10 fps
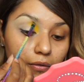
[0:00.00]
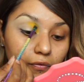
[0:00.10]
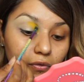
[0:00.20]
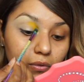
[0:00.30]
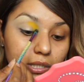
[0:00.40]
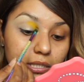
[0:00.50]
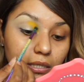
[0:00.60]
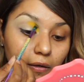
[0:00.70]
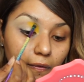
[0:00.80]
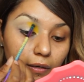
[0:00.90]

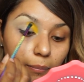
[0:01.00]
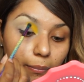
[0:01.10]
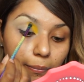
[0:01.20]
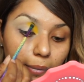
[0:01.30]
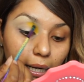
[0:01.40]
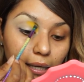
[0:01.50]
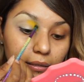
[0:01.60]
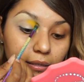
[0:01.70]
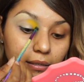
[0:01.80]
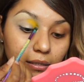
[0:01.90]
focusing on the
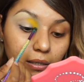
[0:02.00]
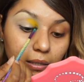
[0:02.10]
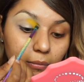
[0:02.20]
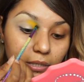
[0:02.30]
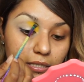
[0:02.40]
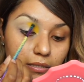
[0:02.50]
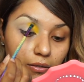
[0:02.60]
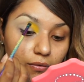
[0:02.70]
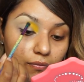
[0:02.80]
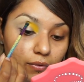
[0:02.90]
palette and not on
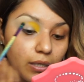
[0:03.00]
myself.